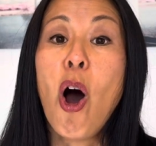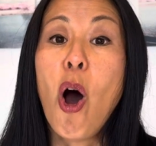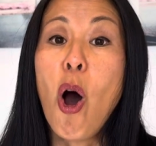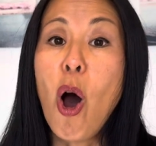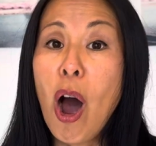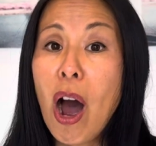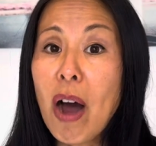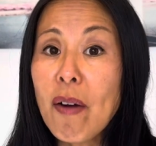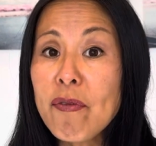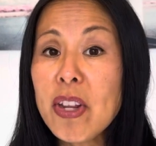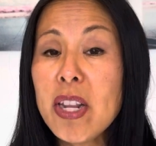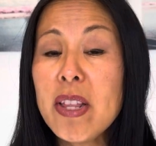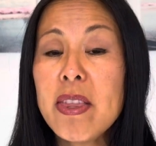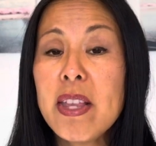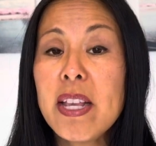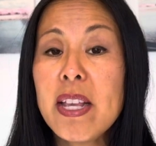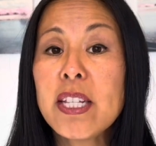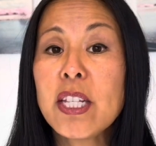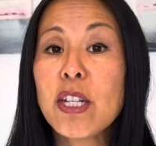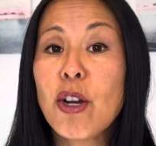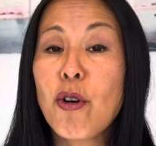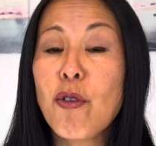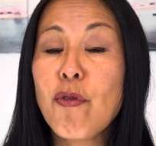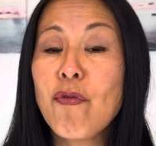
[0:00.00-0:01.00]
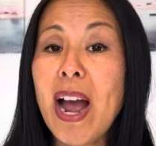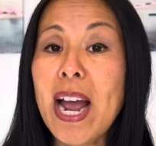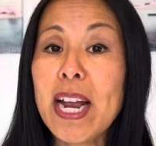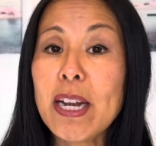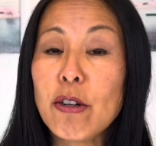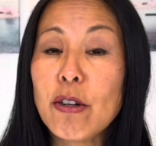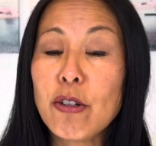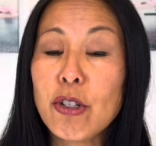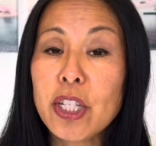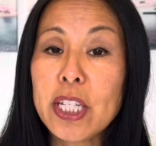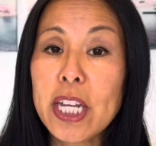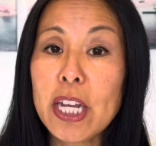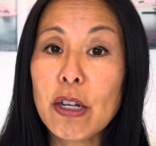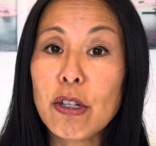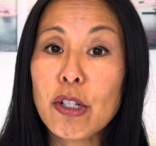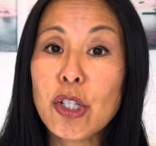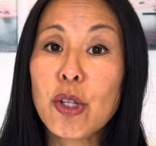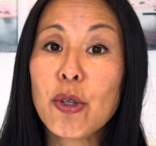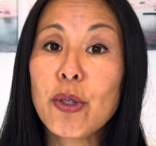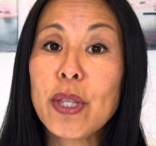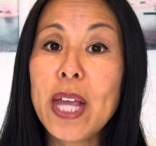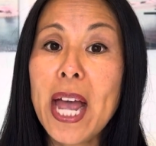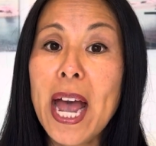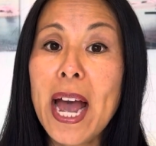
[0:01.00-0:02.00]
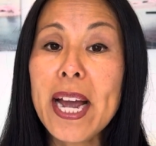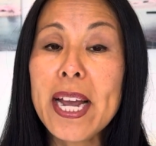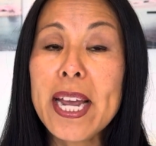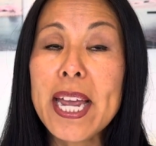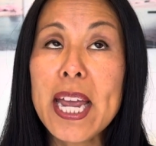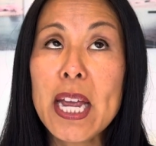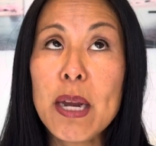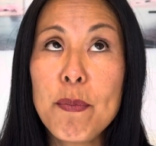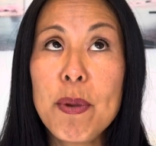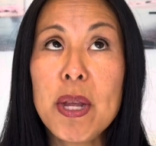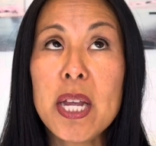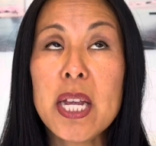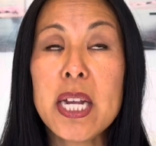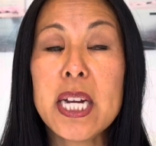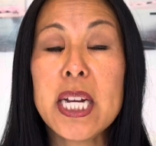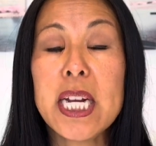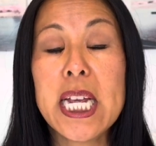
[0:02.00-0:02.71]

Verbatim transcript: Often these are final sales, so that can be an